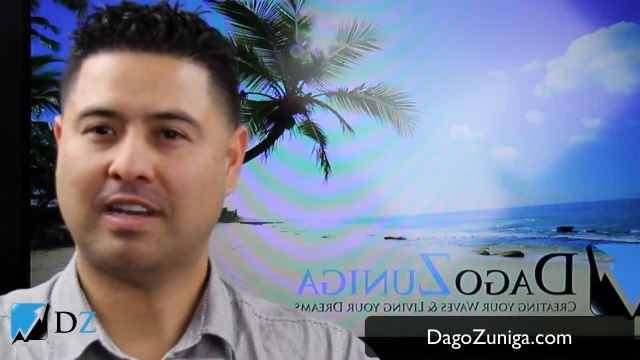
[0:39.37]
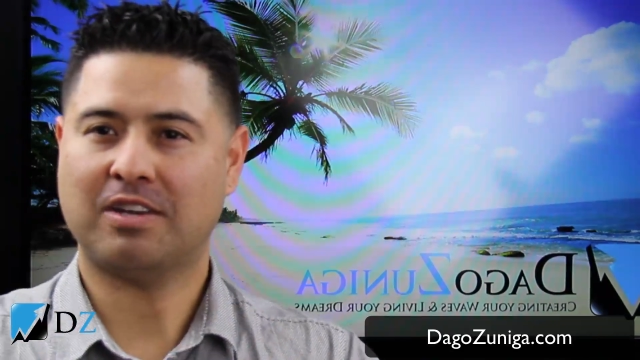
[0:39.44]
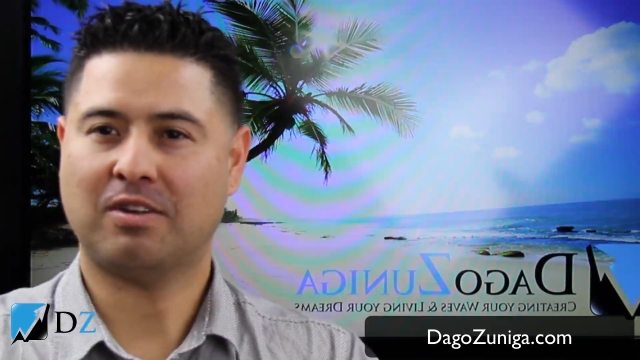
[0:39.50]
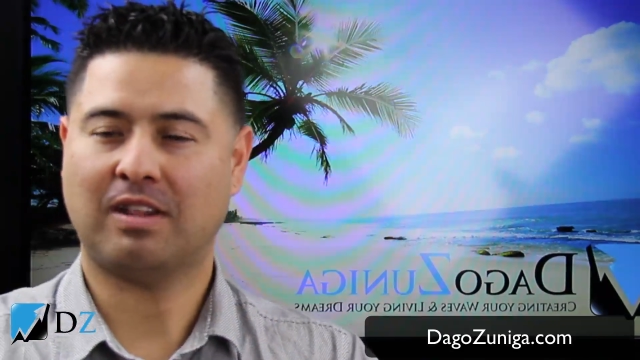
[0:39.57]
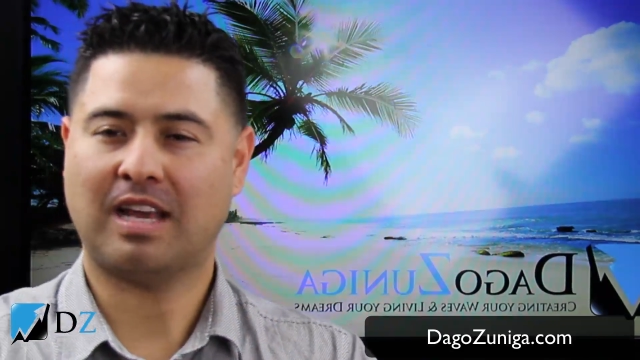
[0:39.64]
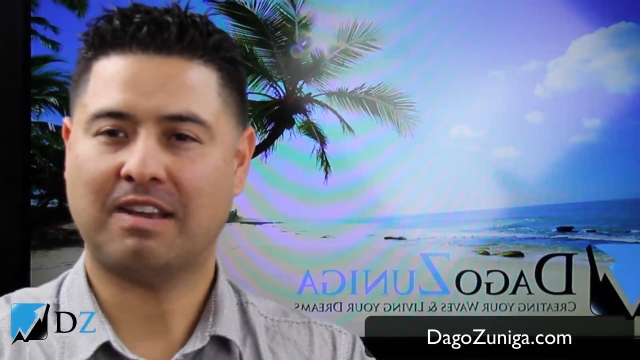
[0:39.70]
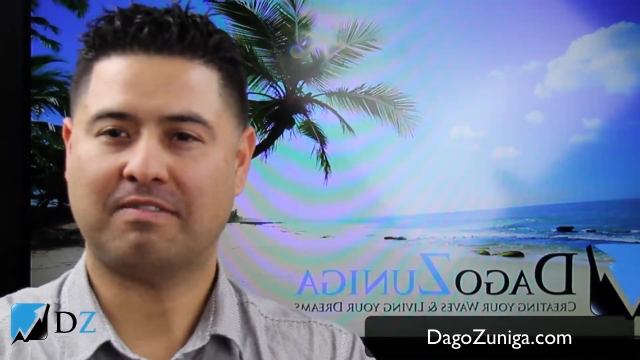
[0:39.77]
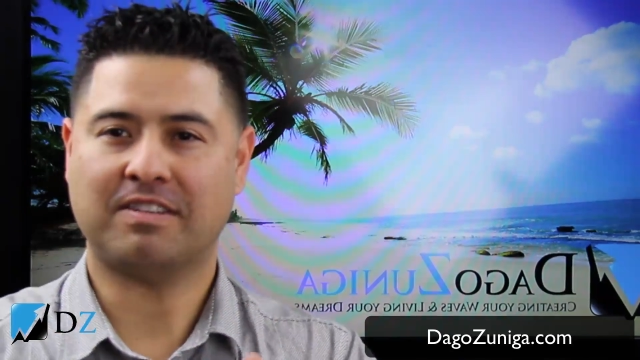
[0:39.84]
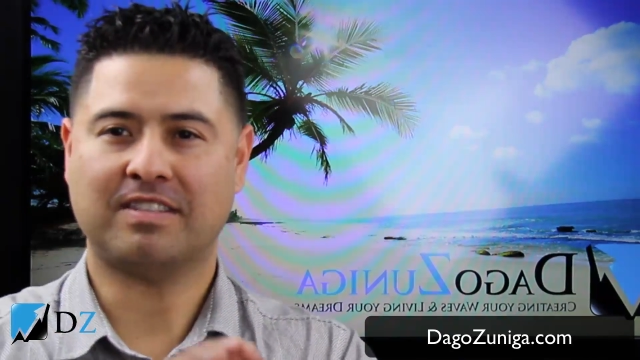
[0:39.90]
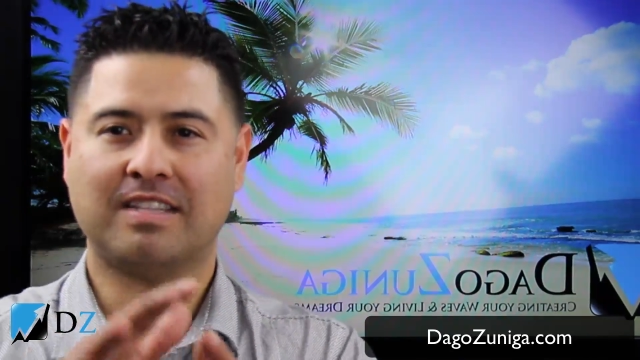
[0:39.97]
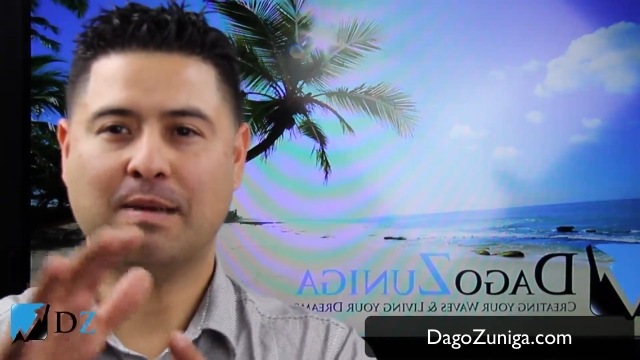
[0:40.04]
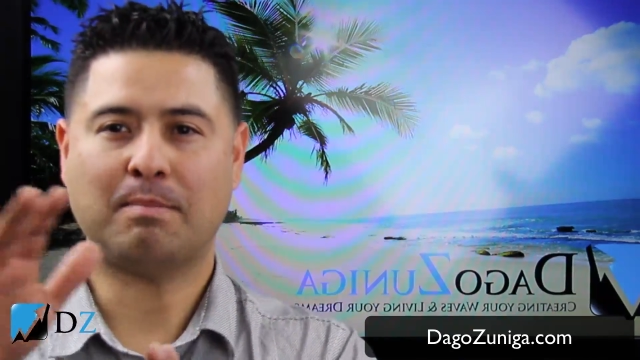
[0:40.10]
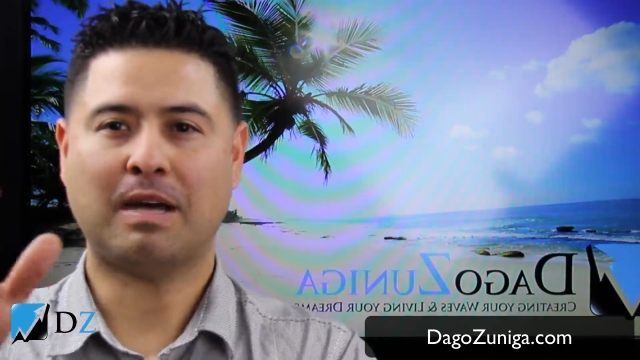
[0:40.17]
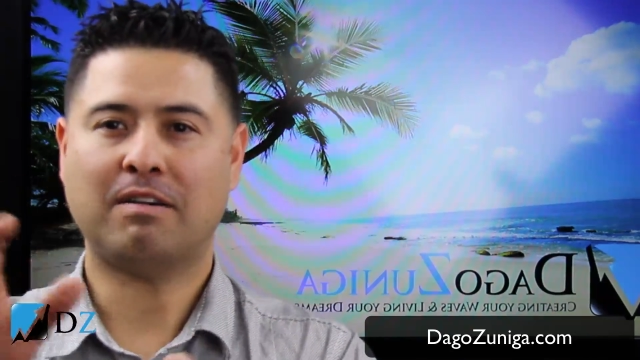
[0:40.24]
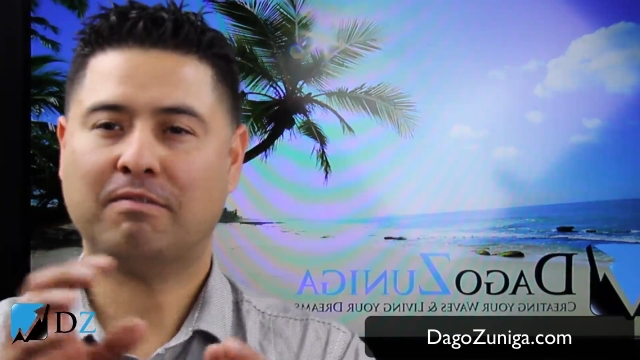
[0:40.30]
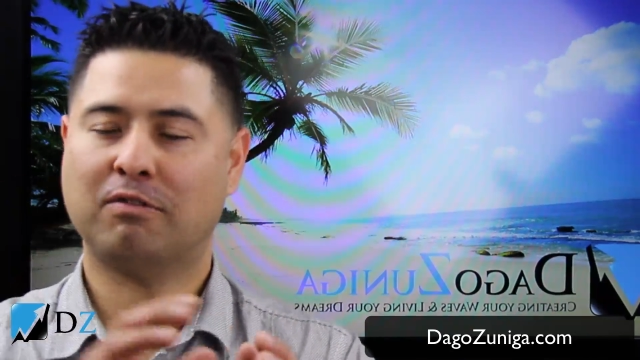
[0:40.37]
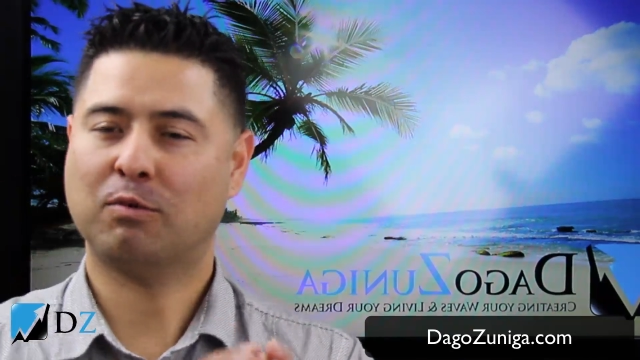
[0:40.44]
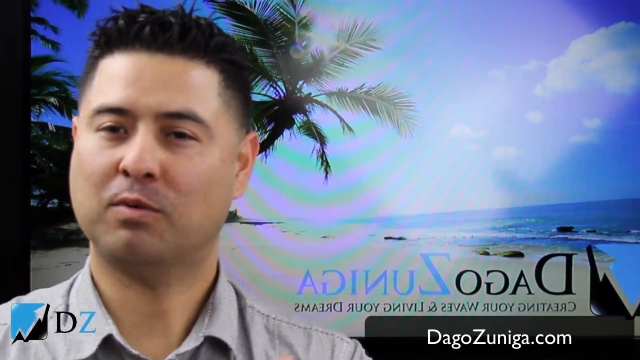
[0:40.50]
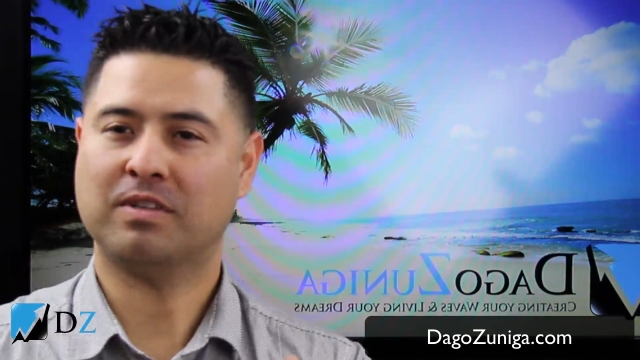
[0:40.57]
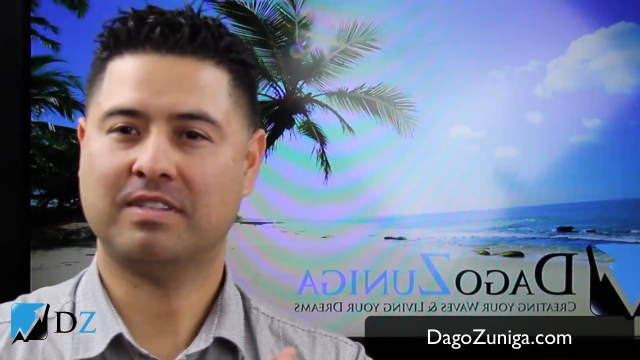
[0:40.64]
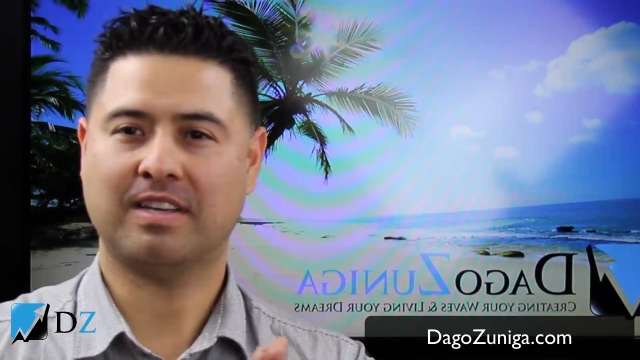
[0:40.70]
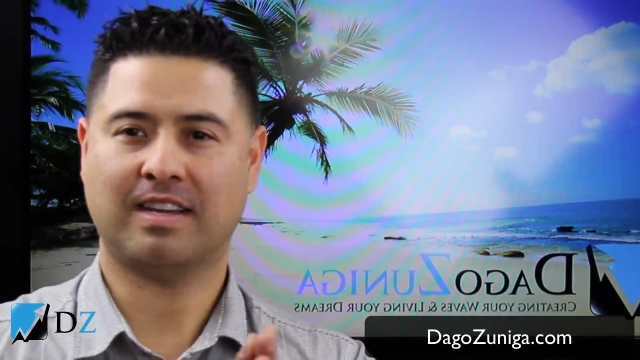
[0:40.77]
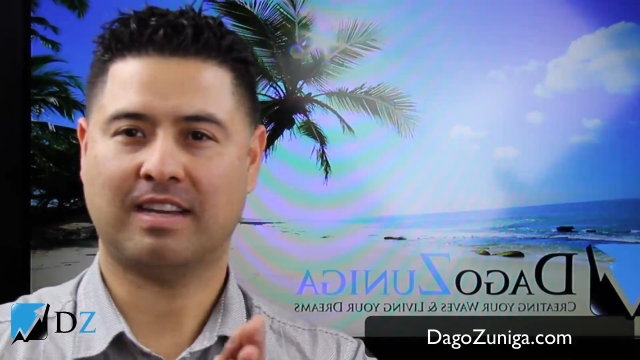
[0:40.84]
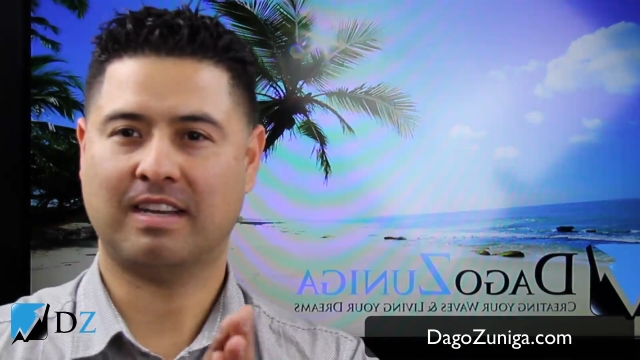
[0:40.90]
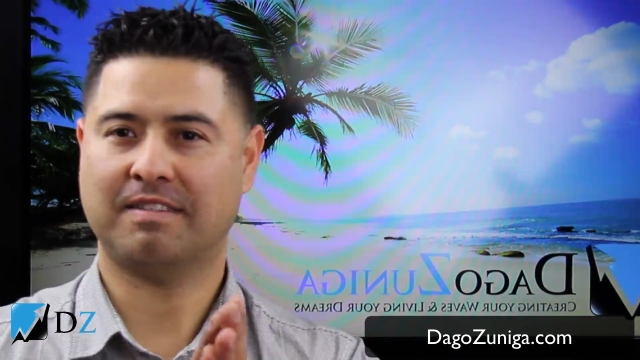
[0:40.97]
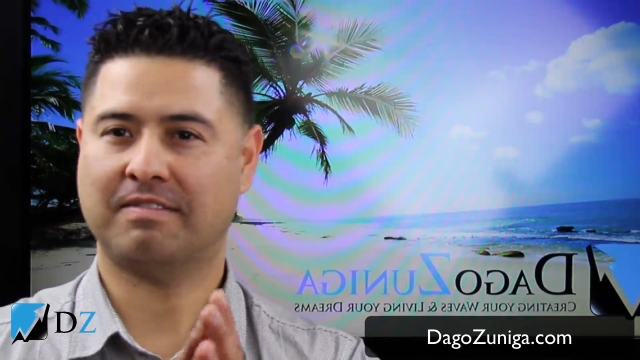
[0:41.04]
at your life and step out for 1 second,